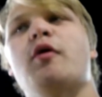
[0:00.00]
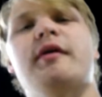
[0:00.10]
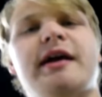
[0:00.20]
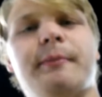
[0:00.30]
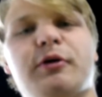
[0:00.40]

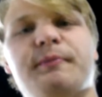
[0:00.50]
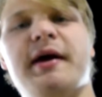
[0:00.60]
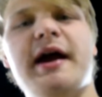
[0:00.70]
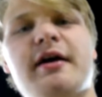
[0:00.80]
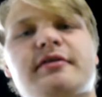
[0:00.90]
going to get
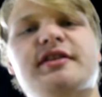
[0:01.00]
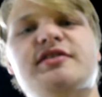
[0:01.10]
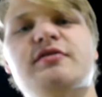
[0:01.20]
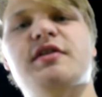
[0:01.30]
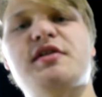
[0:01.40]
prepared to
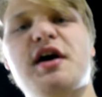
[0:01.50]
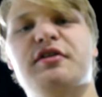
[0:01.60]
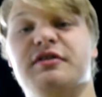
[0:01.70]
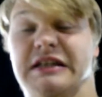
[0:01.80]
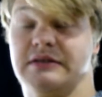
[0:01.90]
do
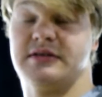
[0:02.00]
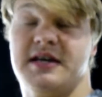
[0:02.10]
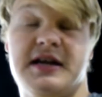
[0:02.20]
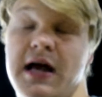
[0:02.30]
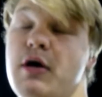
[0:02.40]
another
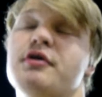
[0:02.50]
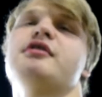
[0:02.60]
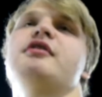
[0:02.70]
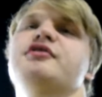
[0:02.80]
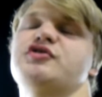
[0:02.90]
10-hour
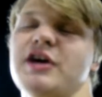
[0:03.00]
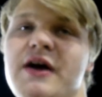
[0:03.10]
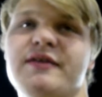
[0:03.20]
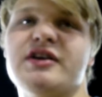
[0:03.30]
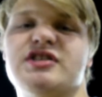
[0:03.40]
long
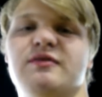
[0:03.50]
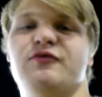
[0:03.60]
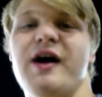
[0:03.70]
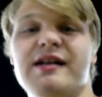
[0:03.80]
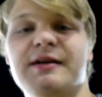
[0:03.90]
drive, and I should
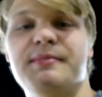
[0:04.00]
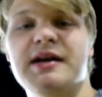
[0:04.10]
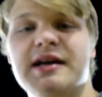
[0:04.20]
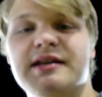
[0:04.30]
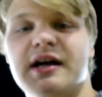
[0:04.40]
finally
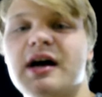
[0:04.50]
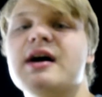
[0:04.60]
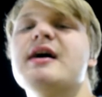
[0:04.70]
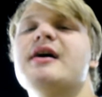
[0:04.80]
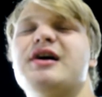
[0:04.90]
be in the
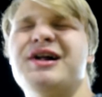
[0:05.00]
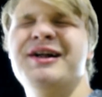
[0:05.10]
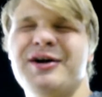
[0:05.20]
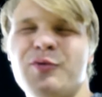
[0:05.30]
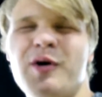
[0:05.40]

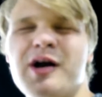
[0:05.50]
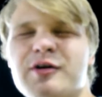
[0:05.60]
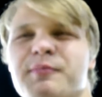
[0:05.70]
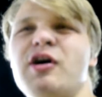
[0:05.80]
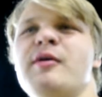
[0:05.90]

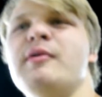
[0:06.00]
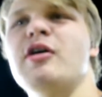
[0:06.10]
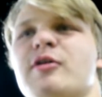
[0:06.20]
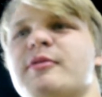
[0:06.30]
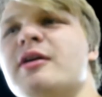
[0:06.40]
Clearwater Palm
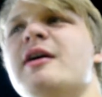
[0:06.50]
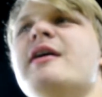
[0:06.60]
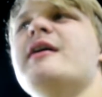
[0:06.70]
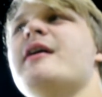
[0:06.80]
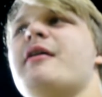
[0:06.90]
Harbor
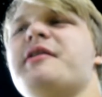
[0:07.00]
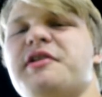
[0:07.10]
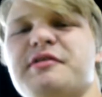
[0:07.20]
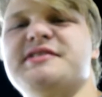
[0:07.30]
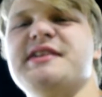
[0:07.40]
area,
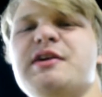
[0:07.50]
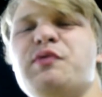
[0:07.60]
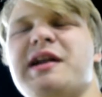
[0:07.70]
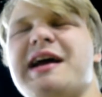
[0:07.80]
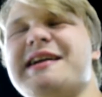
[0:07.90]
and I'll see you
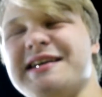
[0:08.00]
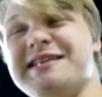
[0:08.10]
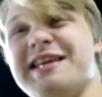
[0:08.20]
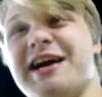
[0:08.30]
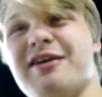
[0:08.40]
when I
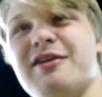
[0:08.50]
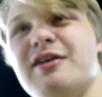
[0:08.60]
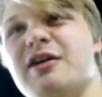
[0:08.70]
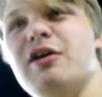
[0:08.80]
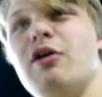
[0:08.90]
get there.
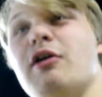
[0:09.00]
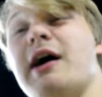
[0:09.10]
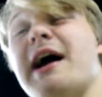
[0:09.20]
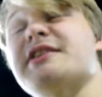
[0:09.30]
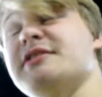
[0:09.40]
Or
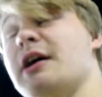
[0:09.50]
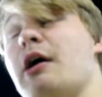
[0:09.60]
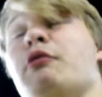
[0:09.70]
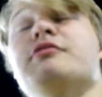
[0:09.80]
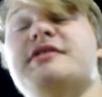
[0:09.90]
actually,
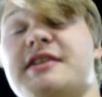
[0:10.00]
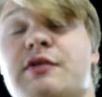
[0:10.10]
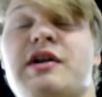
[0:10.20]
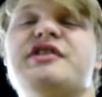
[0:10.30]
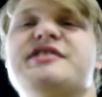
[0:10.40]
I won't see
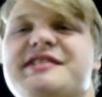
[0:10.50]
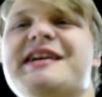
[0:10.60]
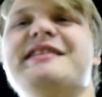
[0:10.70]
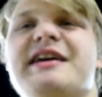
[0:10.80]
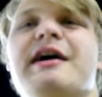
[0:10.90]
you when I just
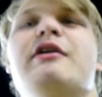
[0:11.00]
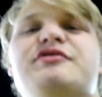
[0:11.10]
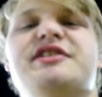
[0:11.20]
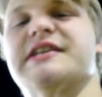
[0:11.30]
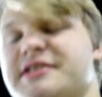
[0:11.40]
get there. I'll
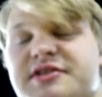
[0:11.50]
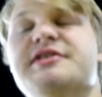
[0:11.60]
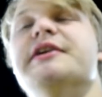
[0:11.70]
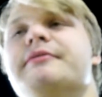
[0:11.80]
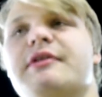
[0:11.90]
just, you
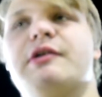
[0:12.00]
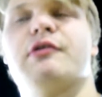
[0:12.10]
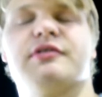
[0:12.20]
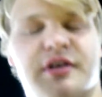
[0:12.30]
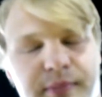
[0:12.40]
know,
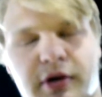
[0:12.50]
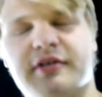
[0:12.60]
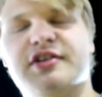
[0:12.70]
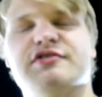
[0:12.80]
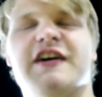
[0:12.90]
record the part
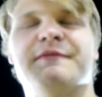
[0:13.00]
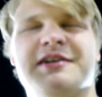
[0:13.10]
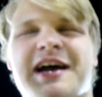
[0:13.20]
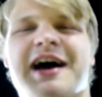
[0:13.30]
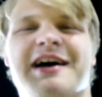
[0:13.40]
of the drive, but
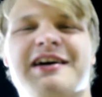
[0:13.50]
yeah.